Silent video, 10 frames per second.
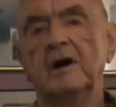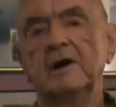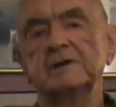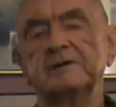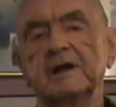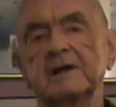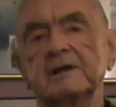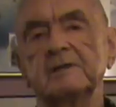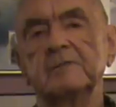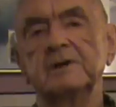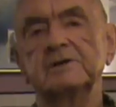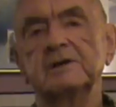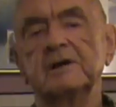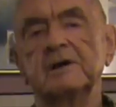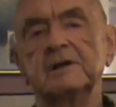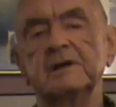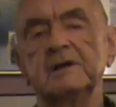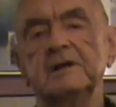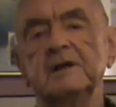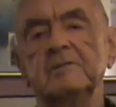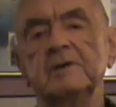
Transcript: our second mission on D-Day,